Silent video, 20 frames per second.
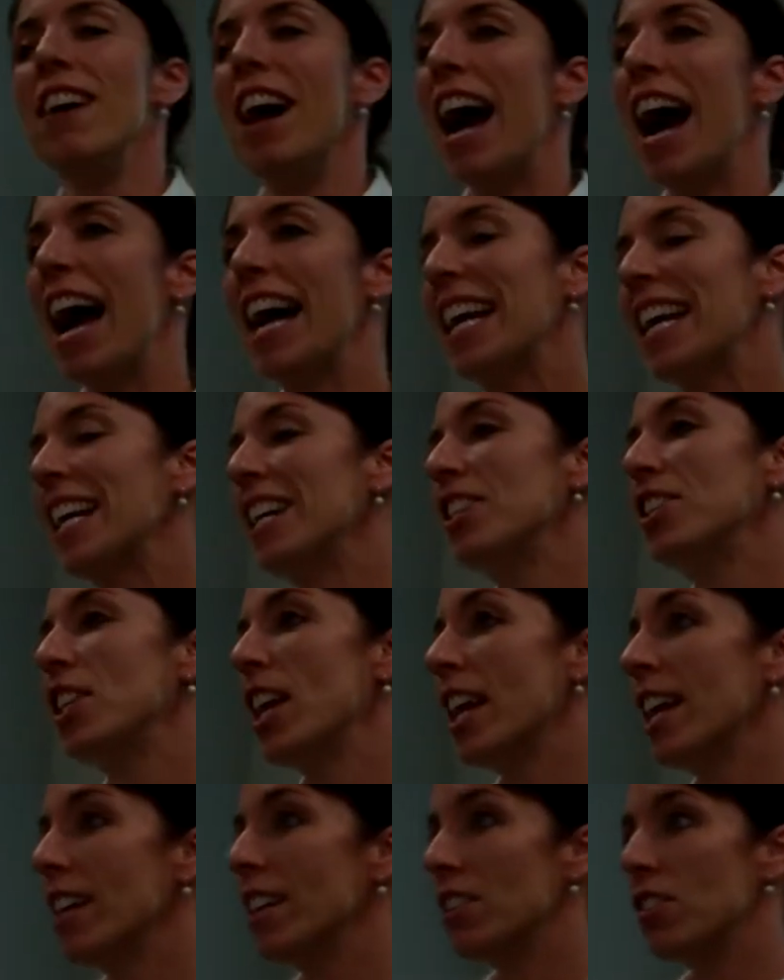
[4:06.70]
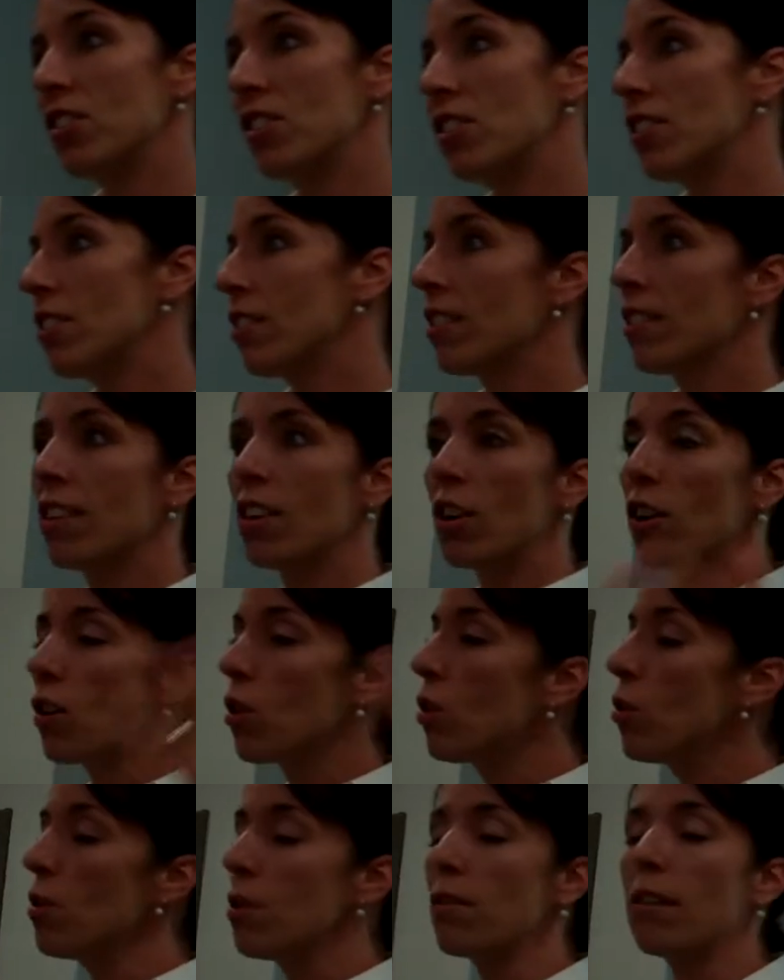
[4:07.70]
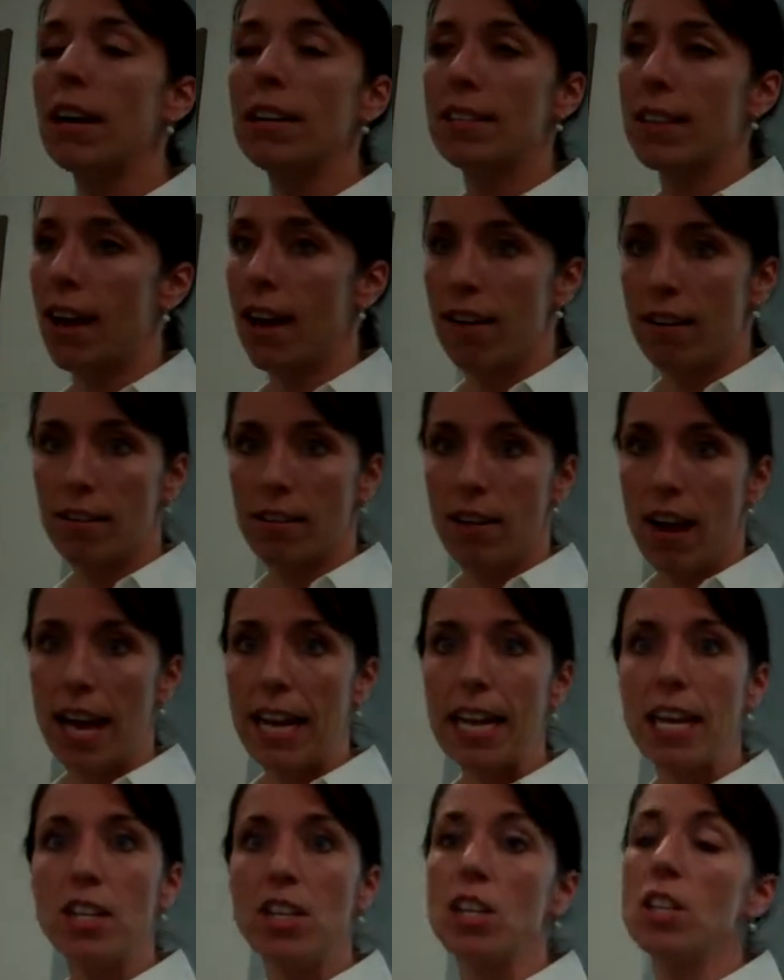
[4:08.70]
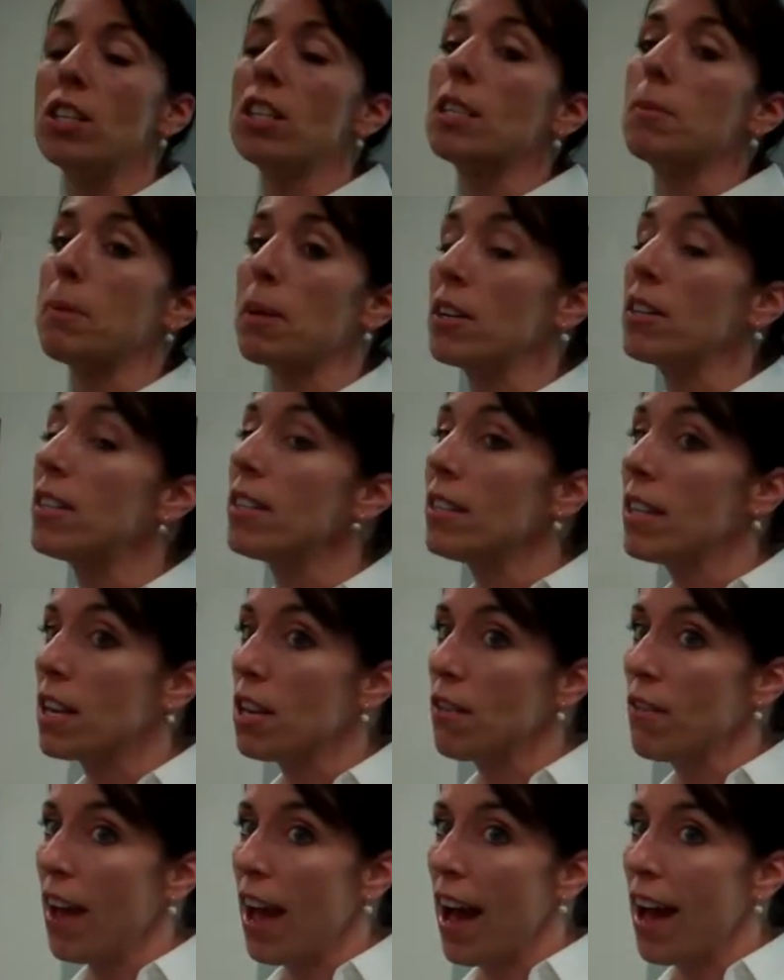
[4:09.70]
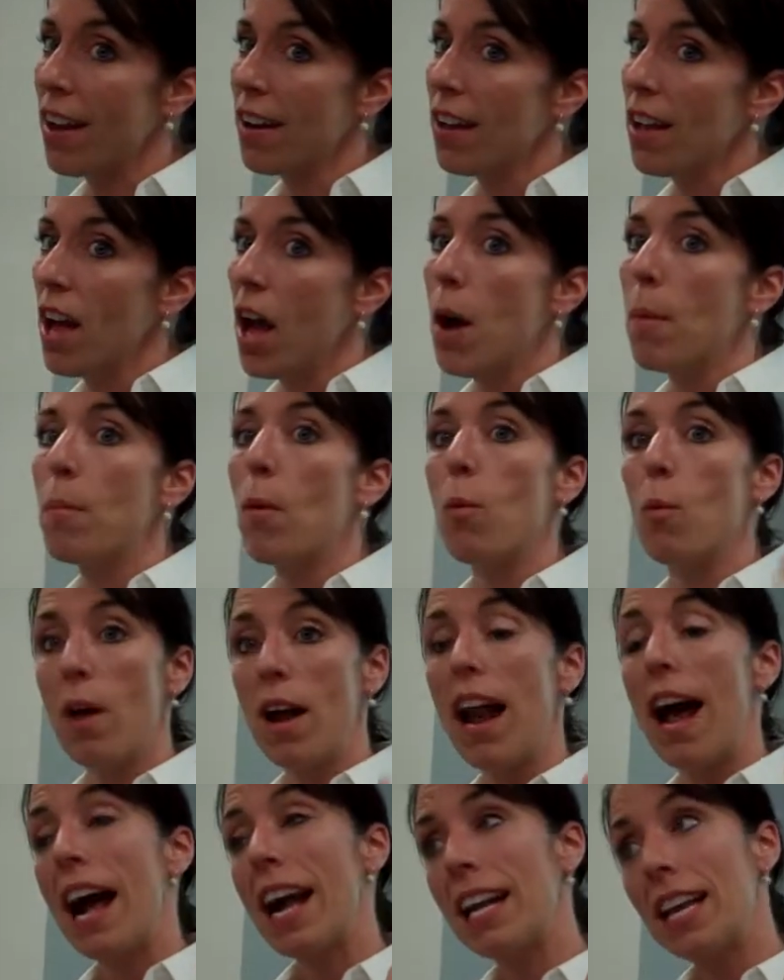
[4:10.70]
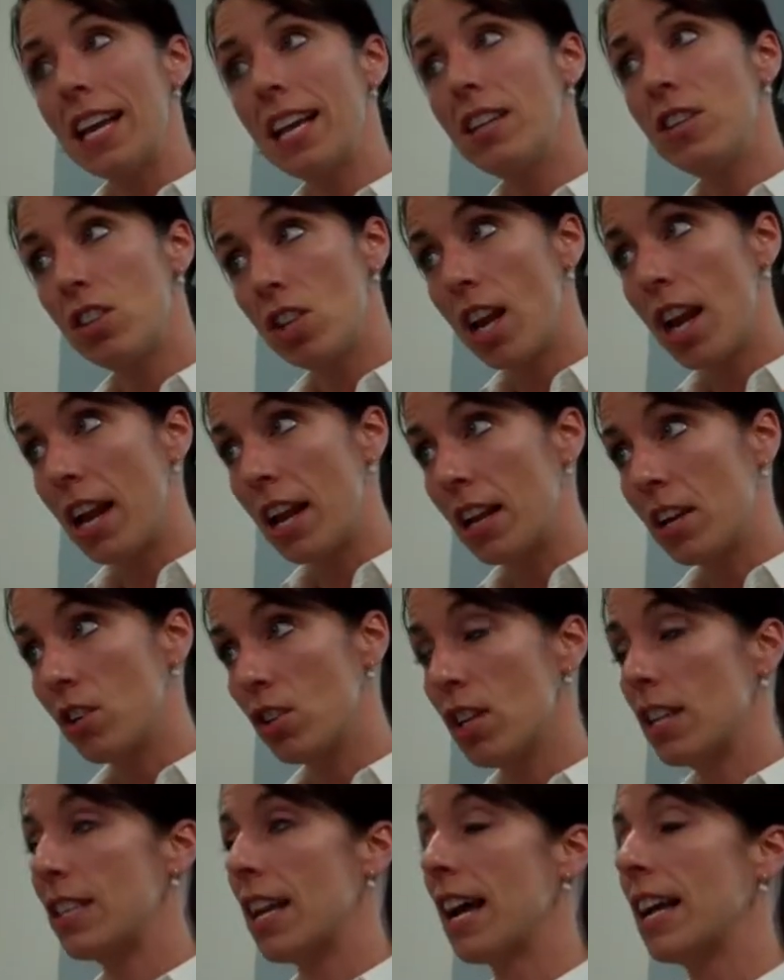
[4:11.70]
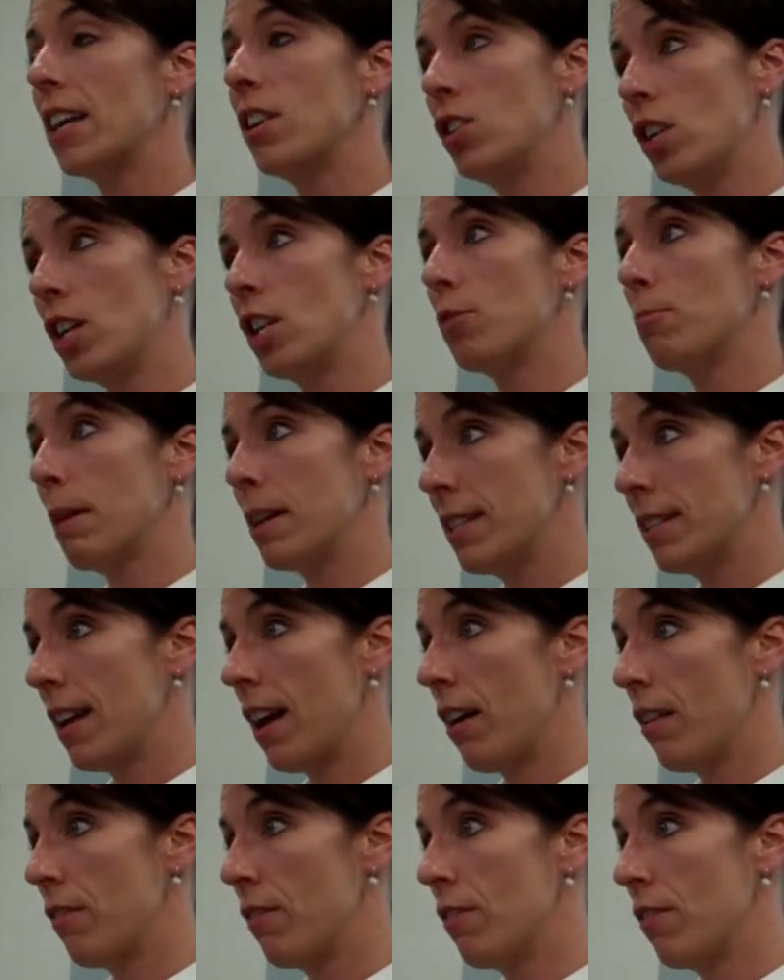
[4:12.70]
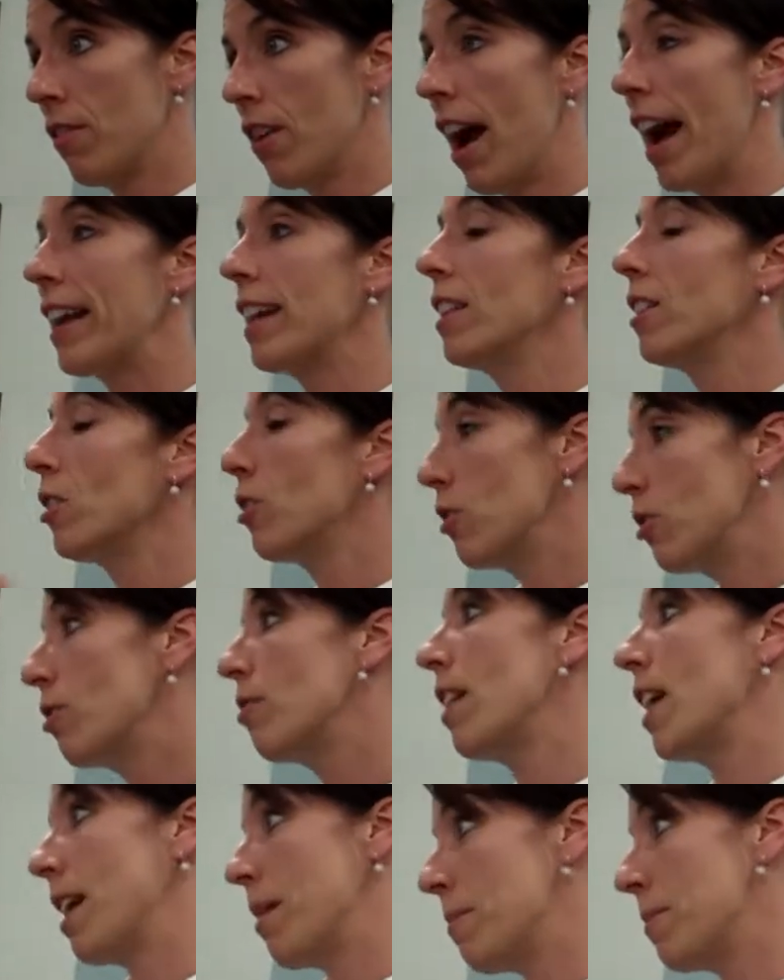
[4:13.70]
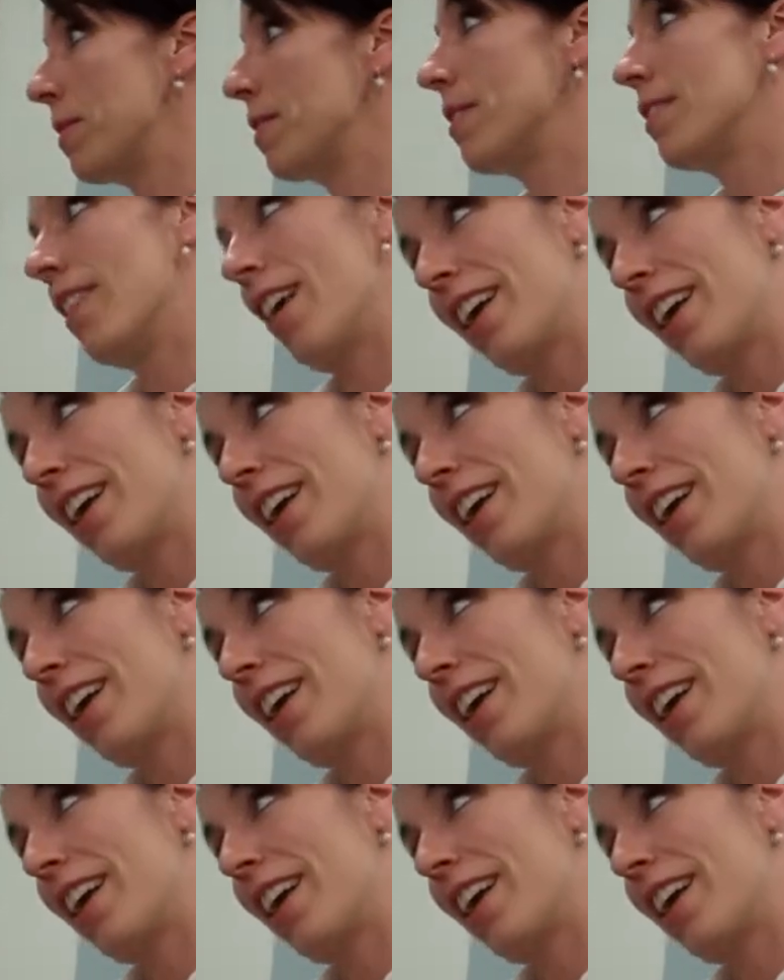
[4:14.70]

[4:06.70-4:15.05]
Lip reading: I can't change who you guys are. I can't change the experiences that you've had. But what I can change is I can change myself. I can learn your names.